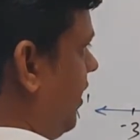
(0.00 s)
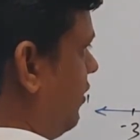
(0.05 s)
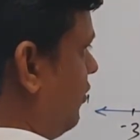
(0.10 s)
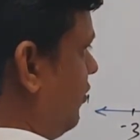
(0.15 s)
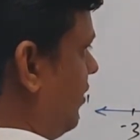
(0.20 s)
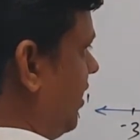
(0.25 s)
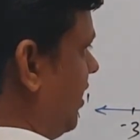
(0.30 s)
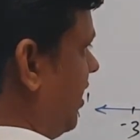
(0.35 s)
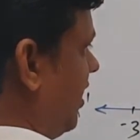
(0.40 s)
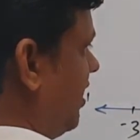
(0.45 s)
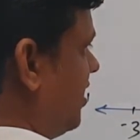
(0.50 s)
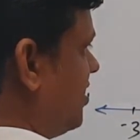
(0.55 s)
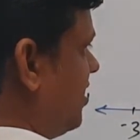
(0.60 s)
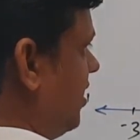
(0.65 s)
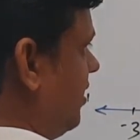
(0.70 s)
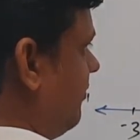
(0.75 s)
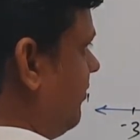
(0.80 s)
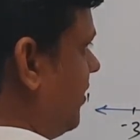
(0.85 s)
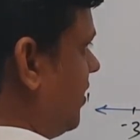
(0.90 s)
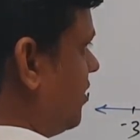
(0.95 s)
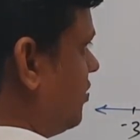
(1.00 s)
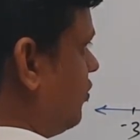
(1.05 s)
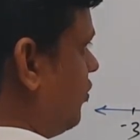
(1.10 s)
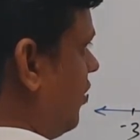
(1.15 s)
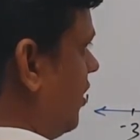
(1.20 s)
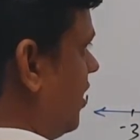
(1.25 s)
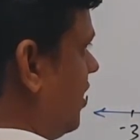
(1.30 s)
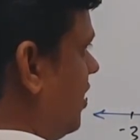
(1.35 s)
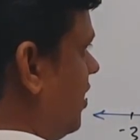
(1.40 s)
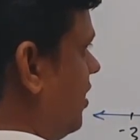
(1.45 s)
1 is in first
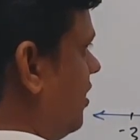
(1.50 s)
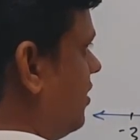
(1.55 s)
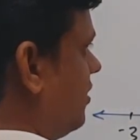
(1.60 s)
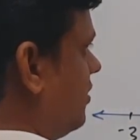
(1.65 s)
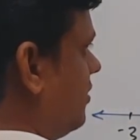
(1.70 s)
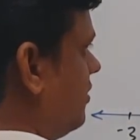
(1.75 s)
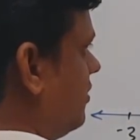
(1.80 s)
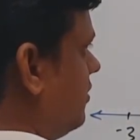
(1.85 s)
quadrant.